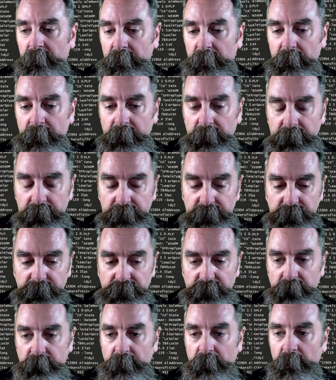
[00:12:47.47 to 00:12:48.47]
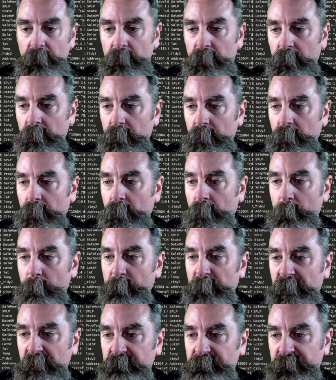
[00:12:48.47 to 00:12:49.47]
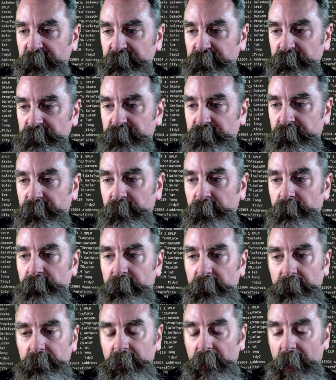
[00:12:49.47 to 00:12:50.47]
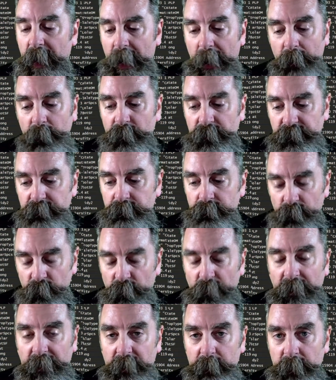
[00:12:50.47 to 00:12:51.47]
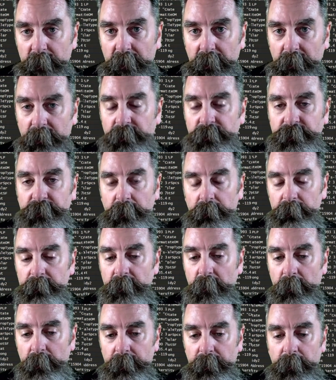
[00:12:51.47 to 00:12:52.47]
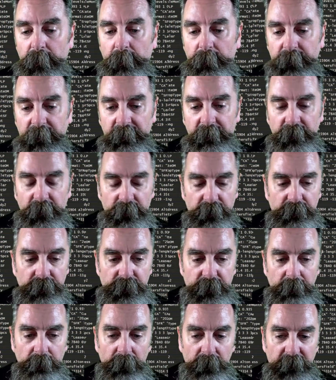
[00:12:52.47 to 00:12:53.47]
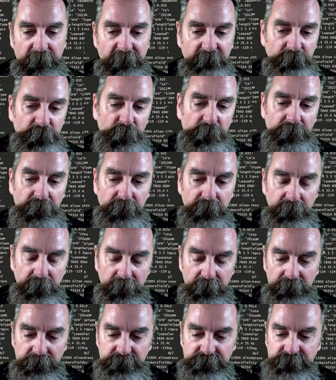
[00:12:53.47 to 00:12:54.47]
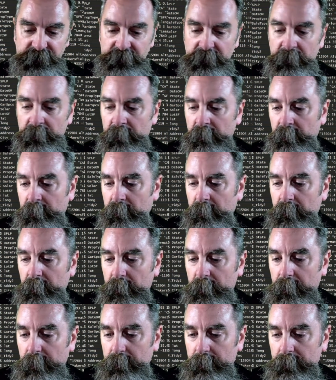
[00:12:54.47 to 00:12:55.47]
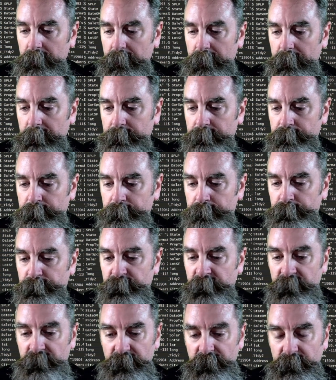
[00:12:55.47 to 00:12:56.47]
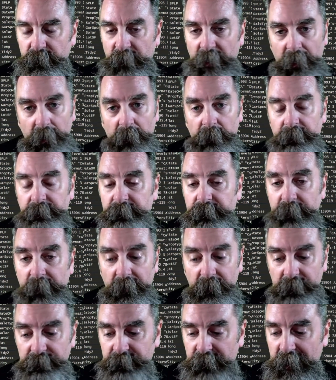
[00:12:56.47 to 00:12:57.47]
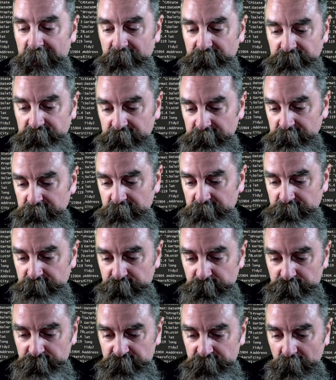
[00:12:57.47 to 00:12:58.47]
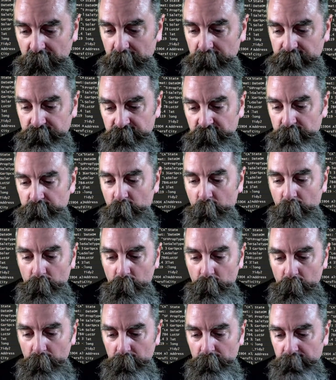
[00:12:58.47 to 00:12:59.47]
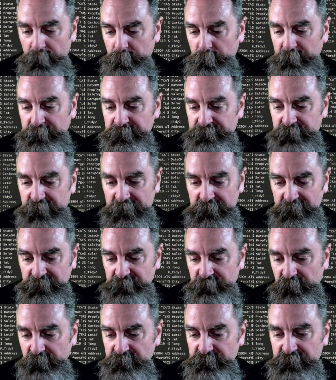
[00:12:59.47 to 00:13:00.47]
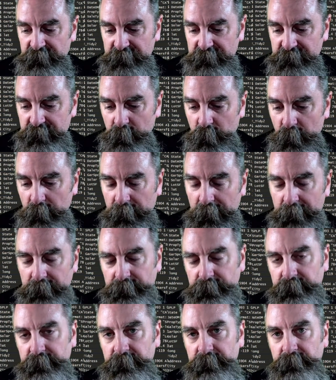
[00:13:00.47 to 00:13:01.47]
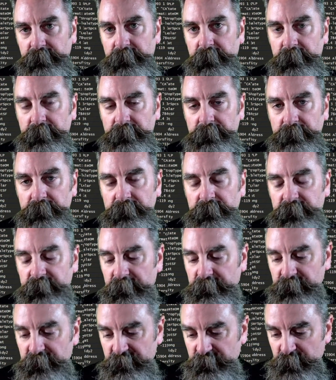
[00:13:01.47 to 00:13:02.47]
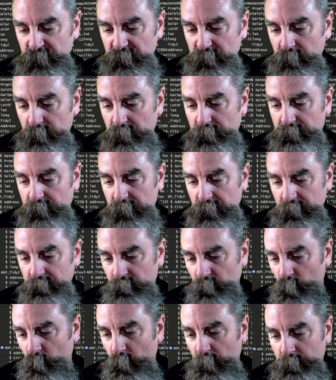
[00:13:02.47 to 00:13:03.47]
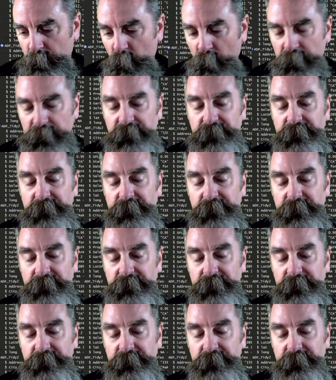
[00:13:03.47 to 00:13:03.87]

is beneficial to you, then I would recommend Geocoding. They generally have pretty good hits, and they are very fast. As you saw, 2.3 seconds for the 61 addresses to the Census Bureau, and then 1.2